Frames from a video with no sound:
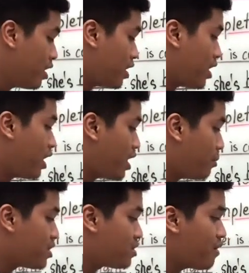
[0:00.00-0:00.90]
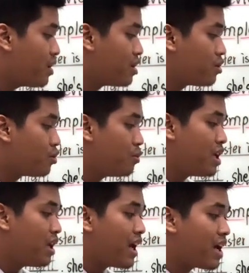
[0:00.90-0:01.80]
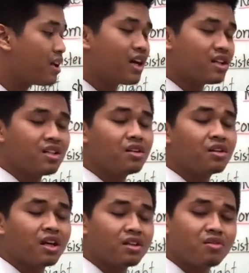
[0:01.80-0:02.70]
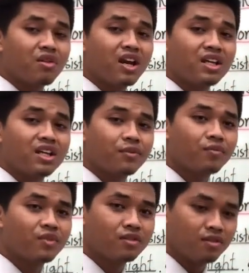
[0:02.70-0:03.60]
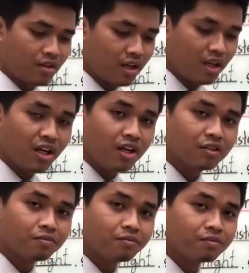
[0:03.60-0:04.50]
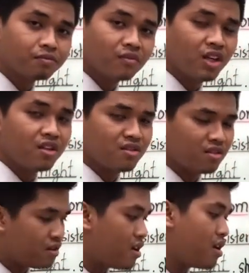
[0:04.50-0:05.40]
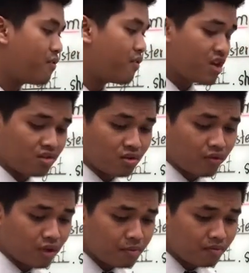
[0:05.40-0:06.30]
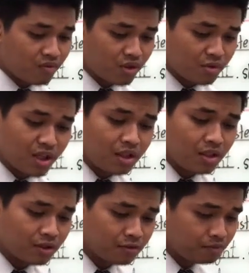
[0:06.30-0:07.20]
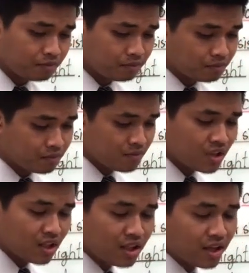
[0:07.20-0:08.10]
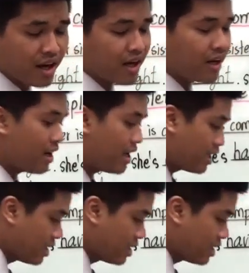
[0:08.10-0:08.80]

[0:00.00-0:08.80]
And number 7, to be late, getting ready. Here is a phrasal verb which means run late.